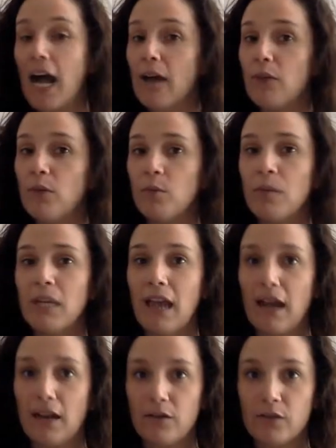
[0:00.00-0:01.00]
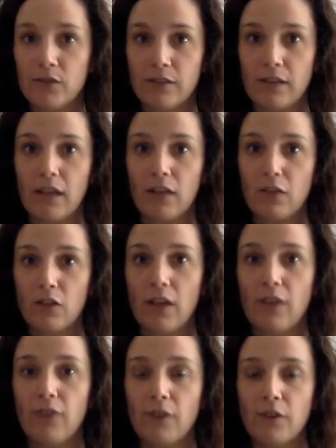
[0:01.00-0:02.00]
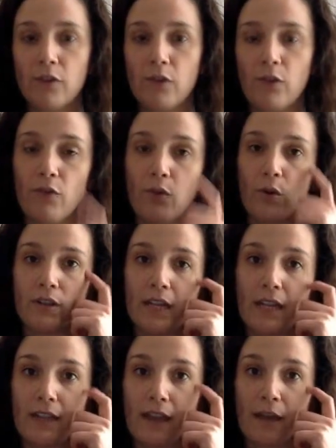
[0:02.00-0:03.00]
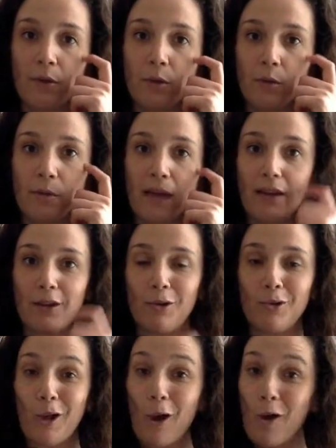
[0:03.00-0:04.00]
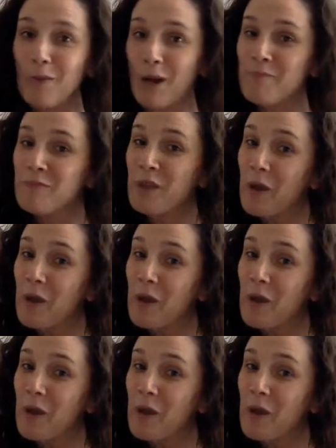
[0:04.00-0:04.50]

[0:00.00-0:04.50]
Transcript: I will be out of state. July 1st through the 14th, I will be back in Oklahoma,